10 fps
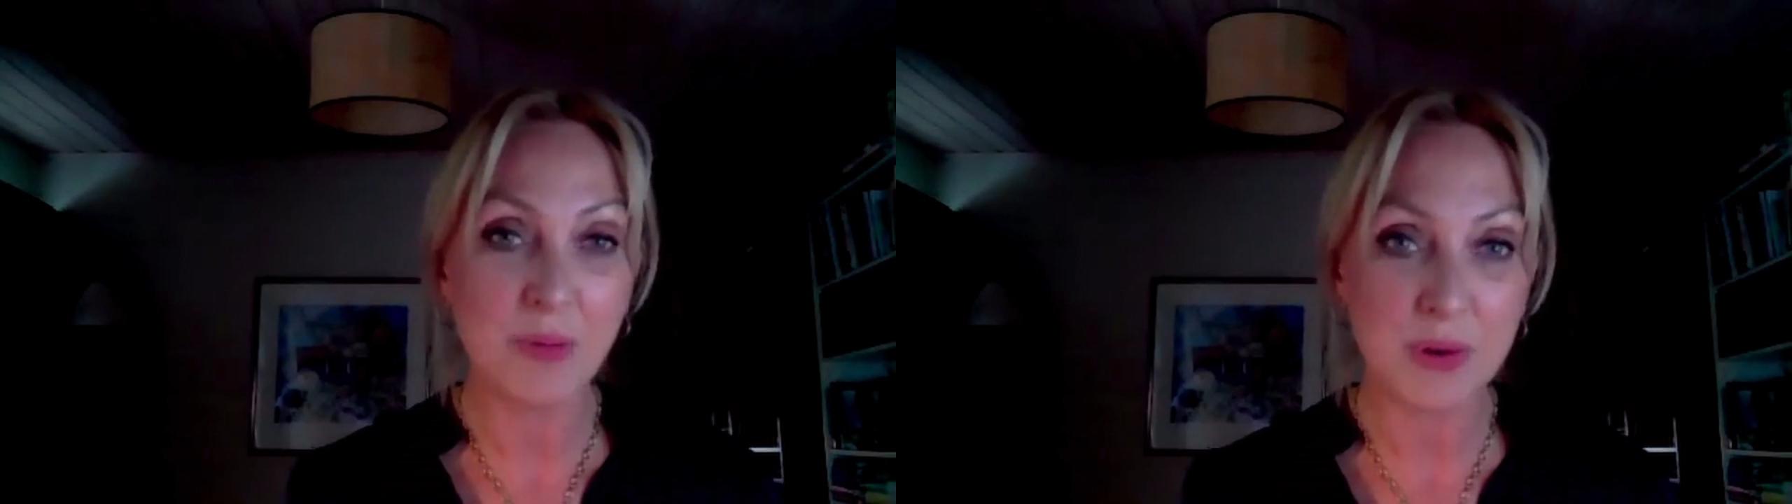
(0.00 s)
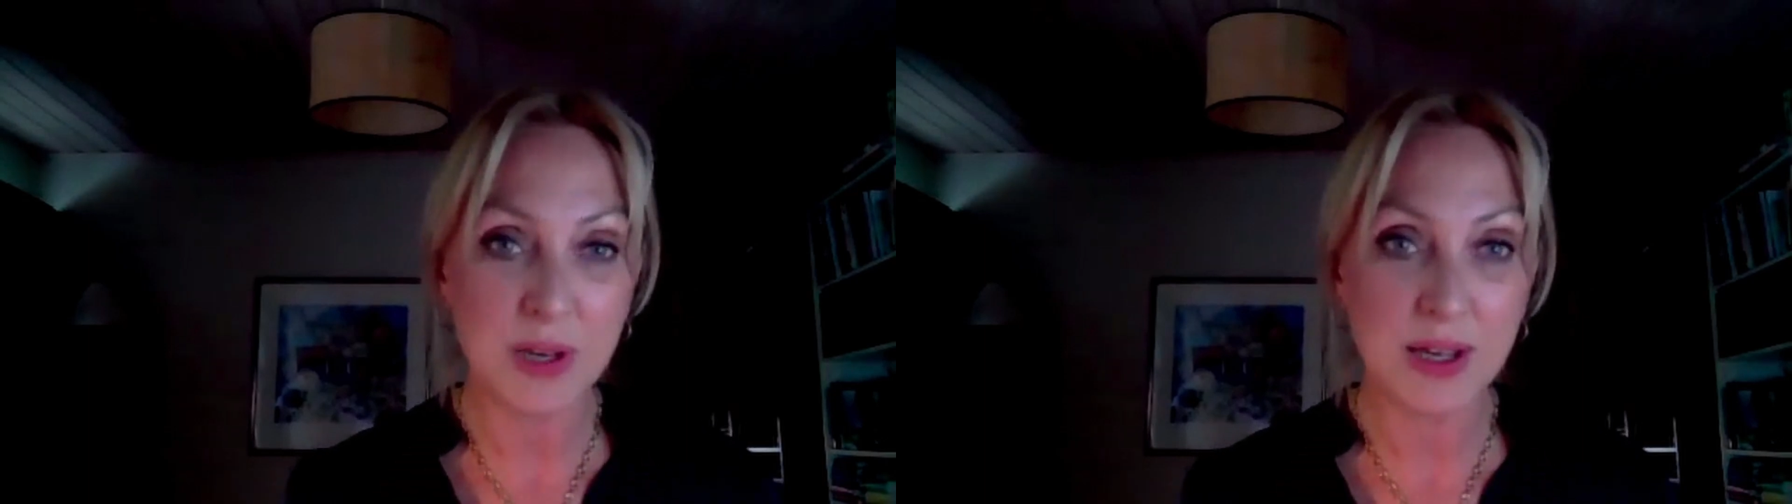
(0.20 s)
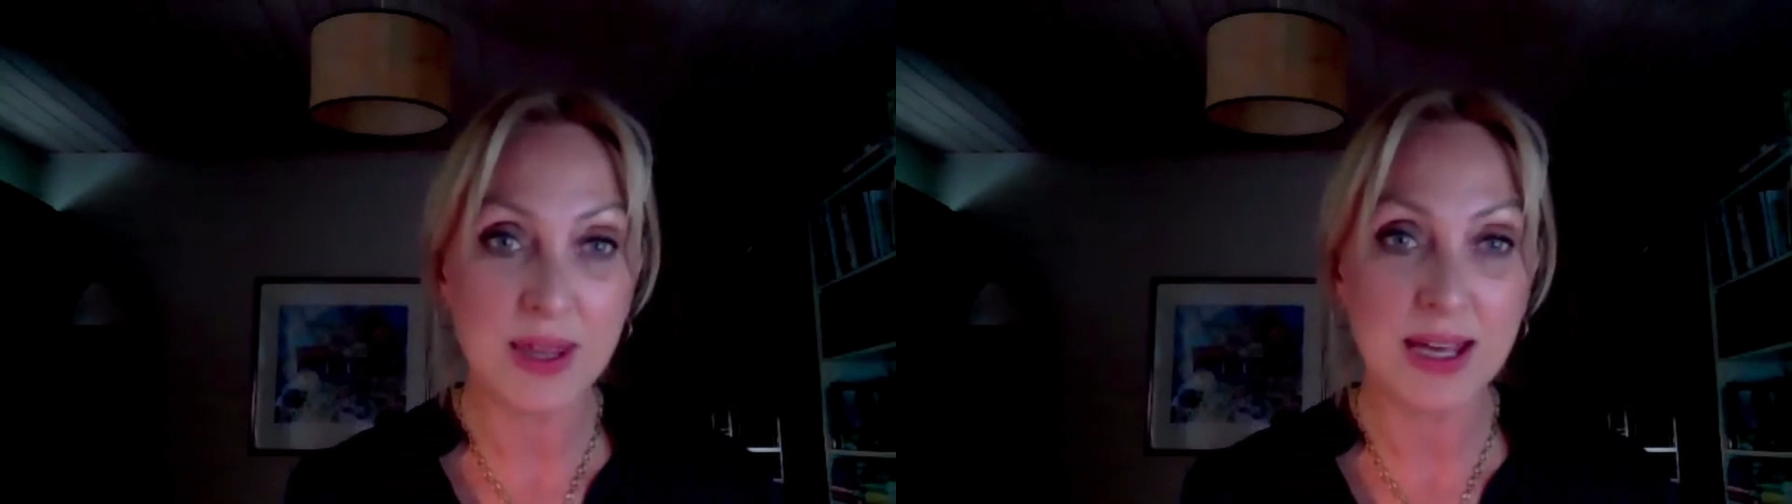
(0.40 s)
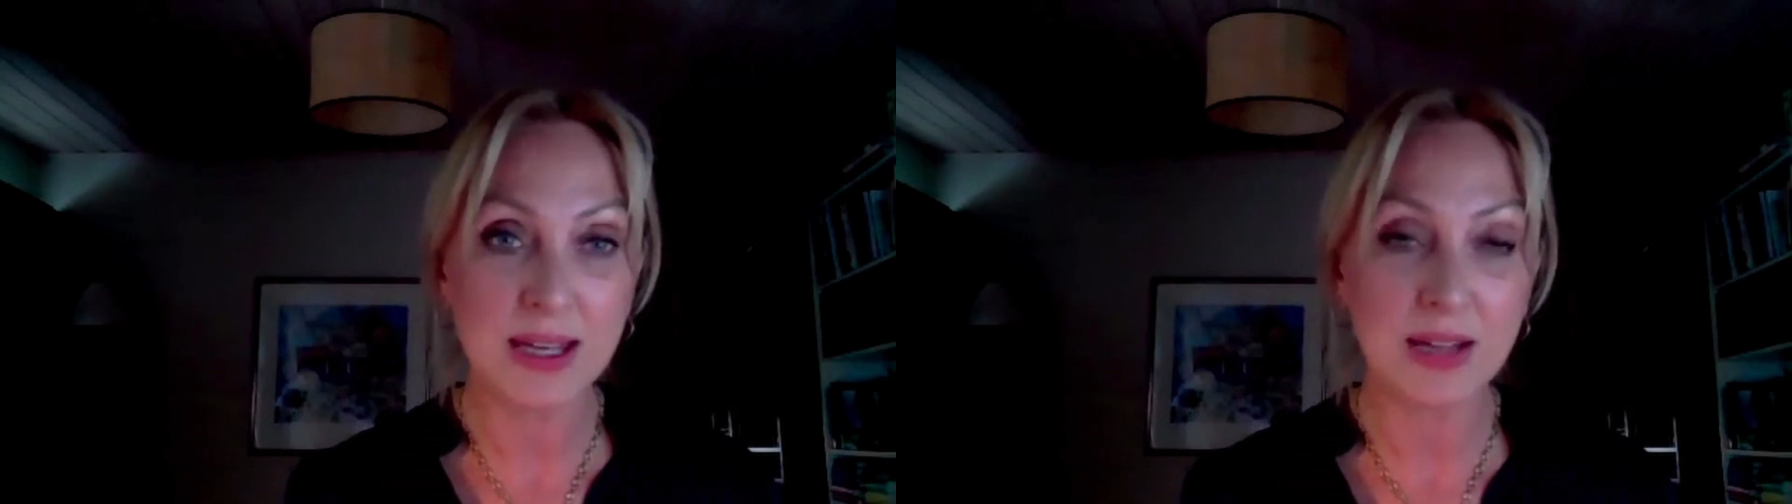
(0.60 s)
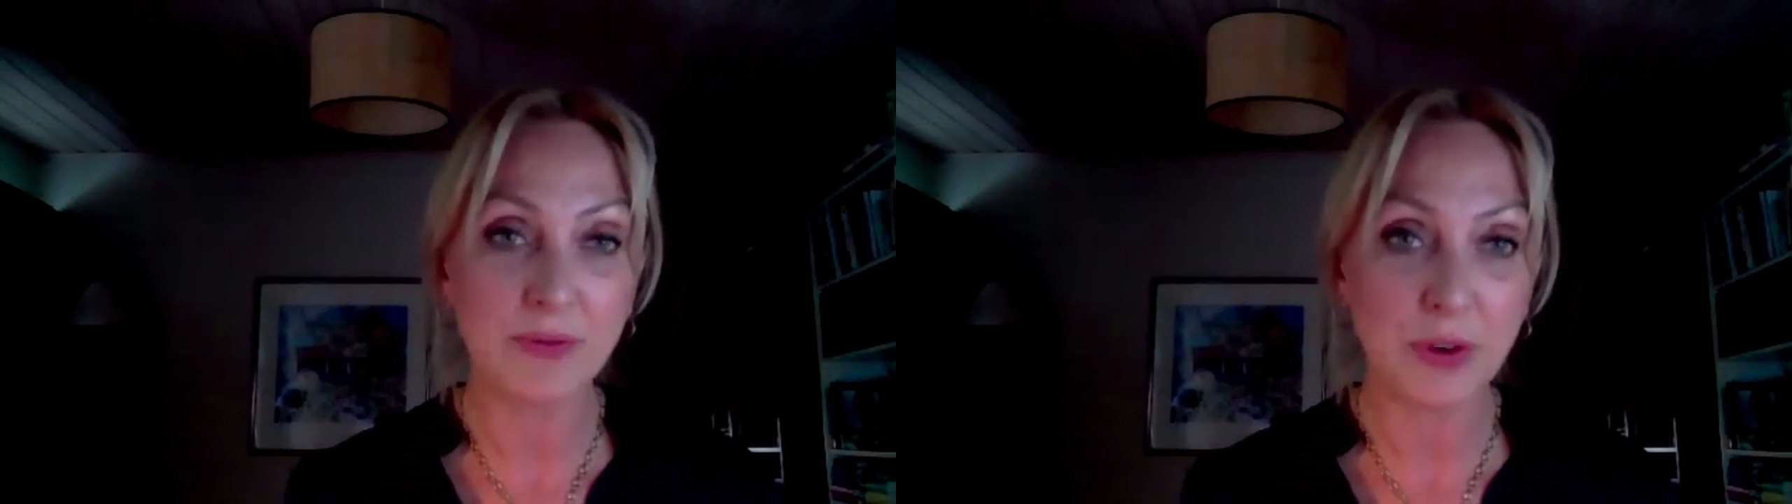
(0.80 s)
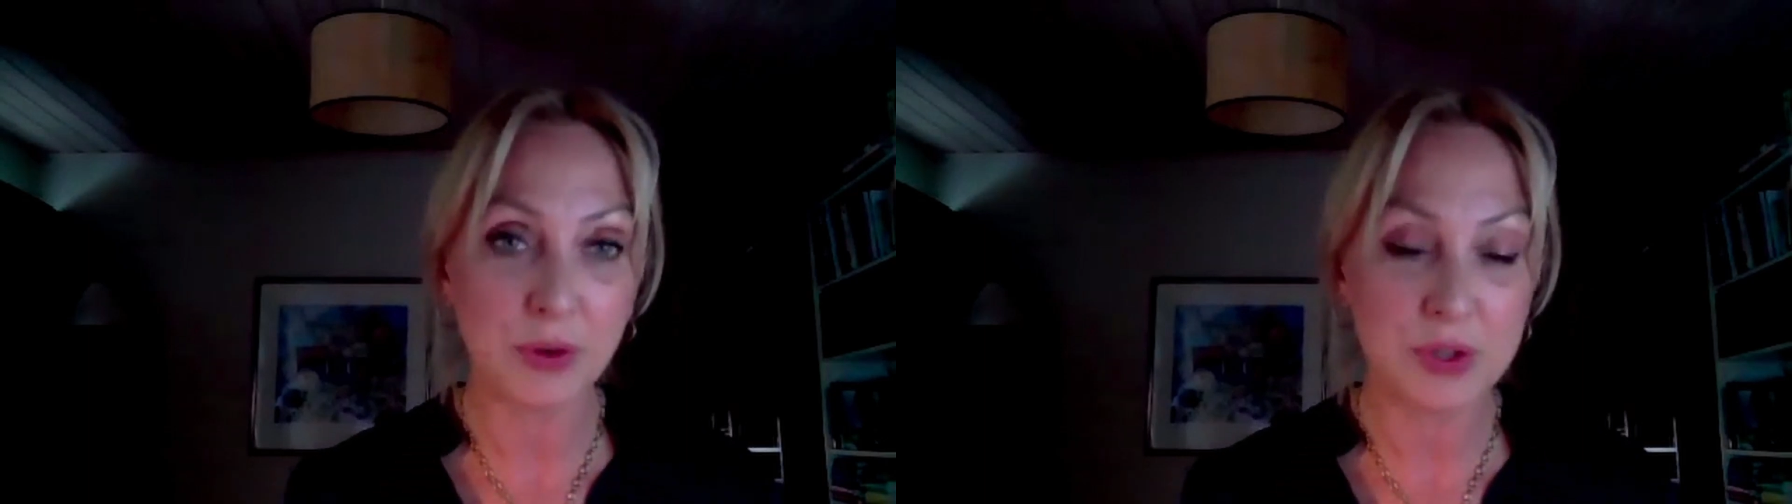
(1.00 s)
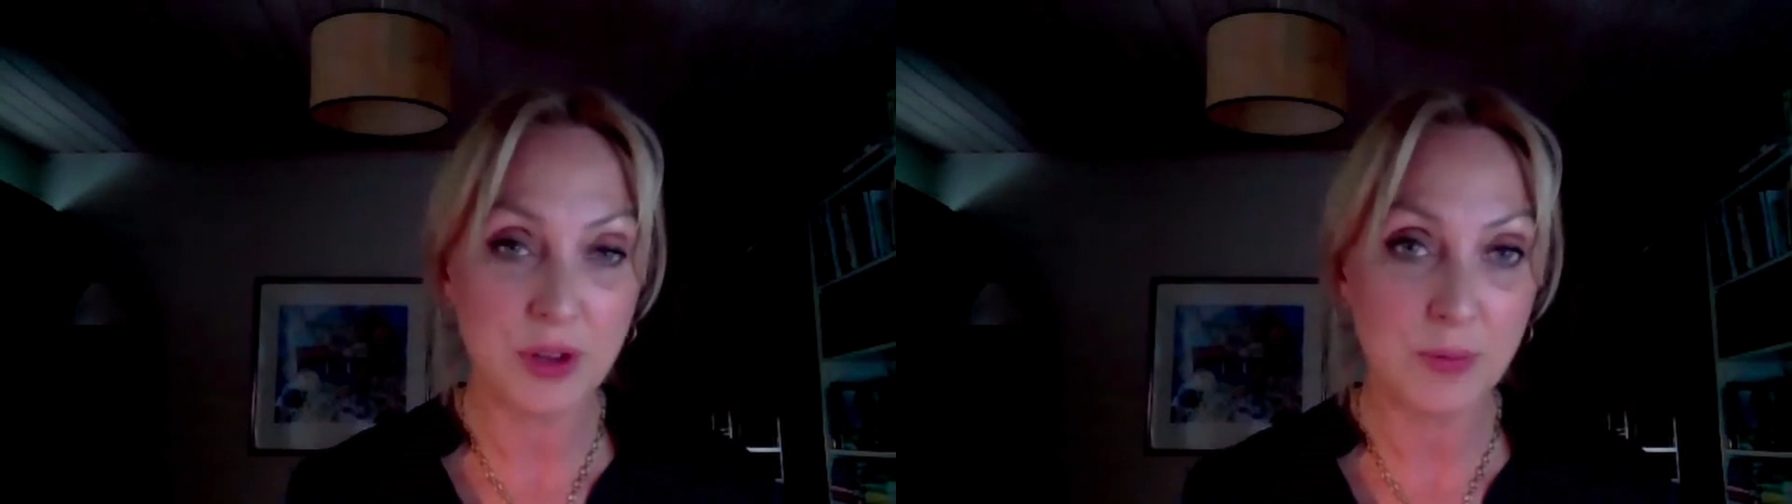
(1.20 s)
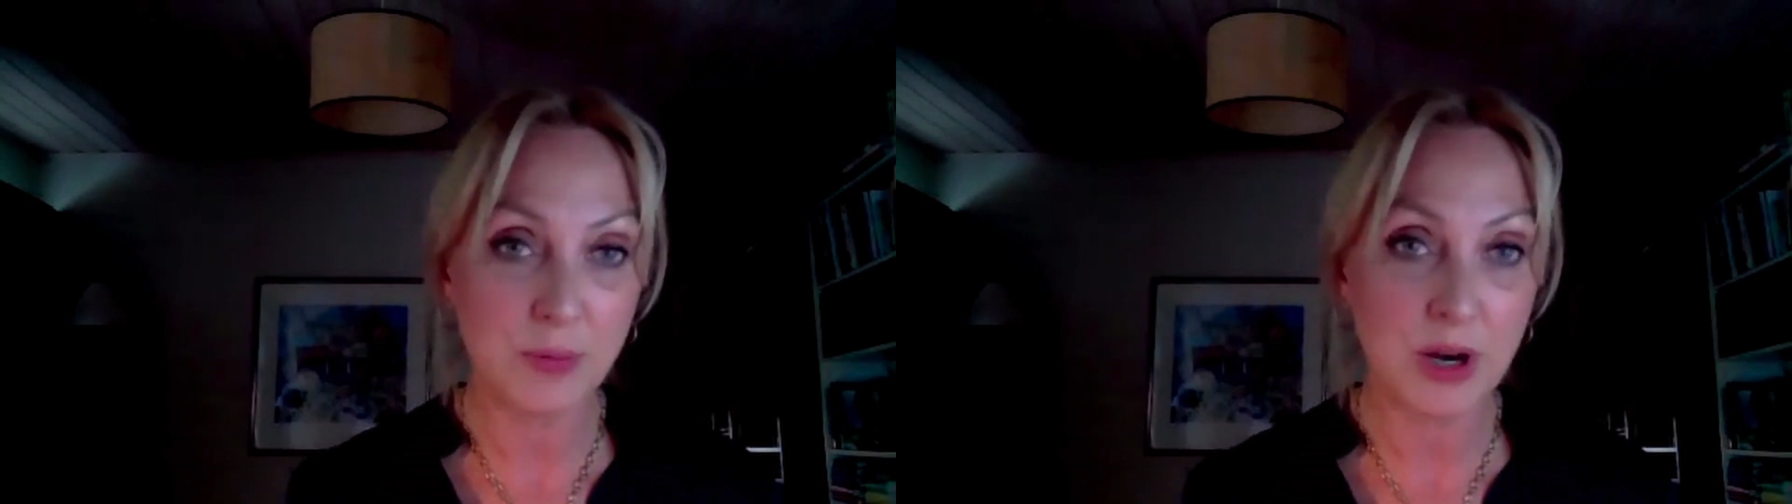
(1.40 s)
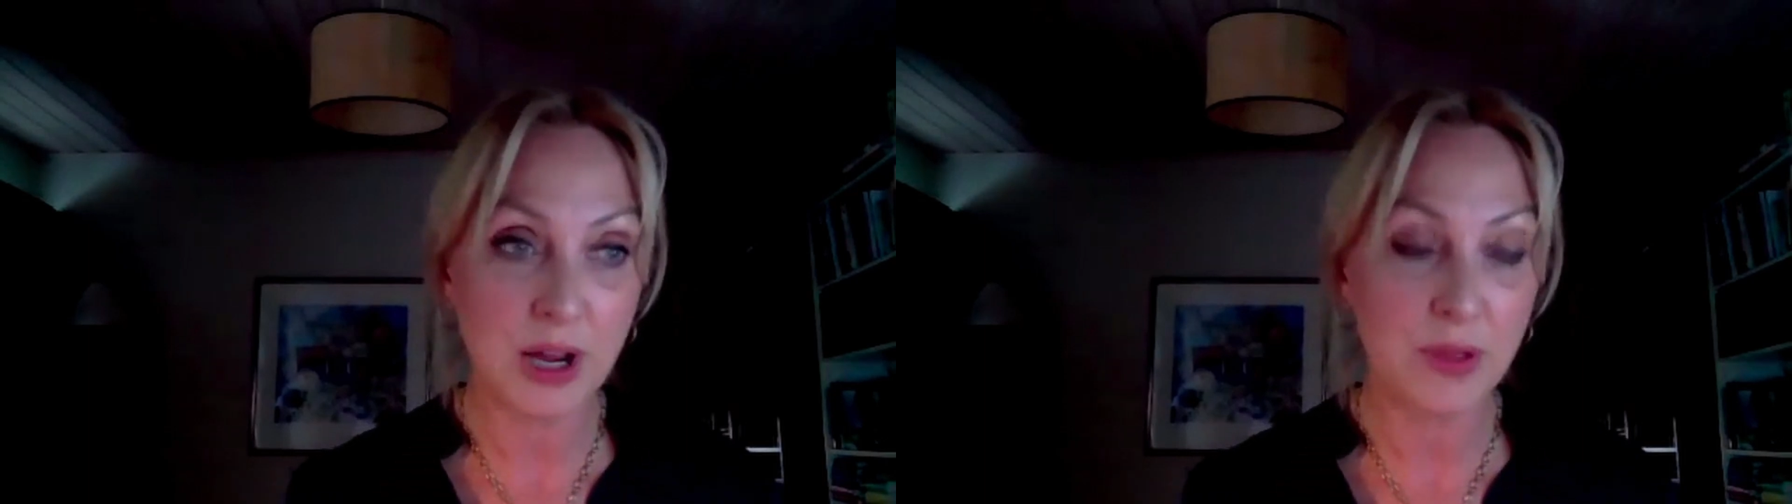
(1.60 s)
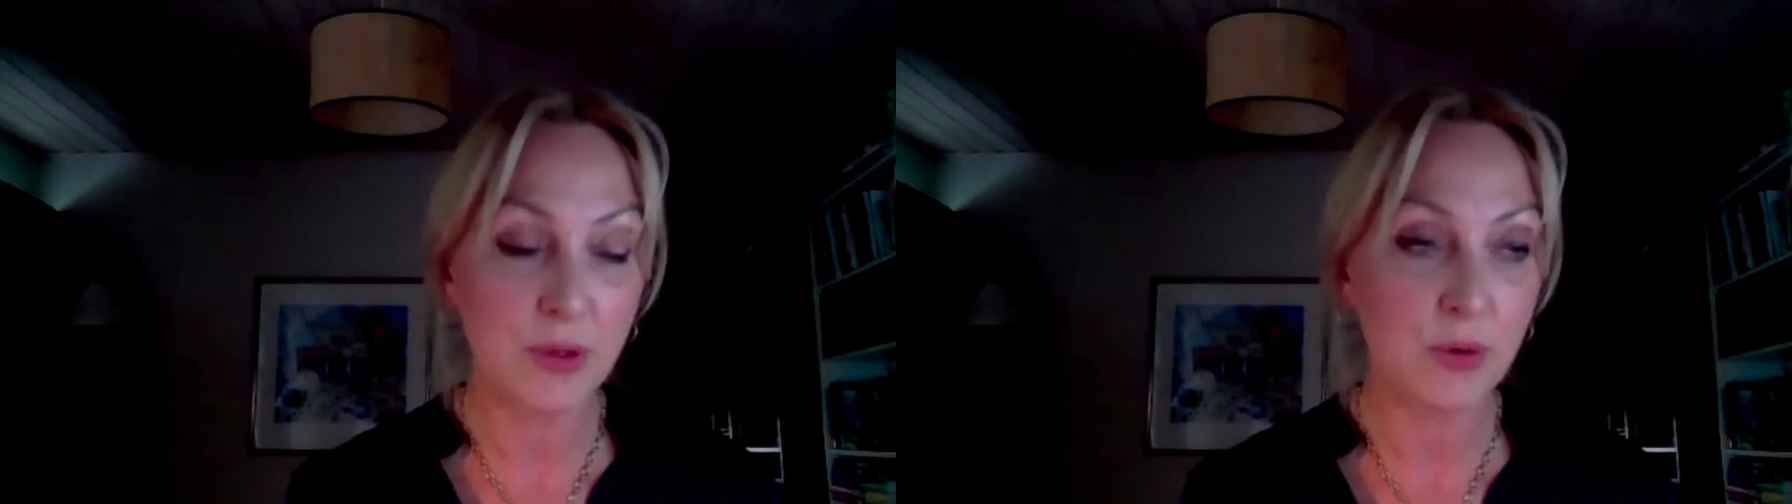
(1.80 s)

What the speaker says: breathing and focus on the breath,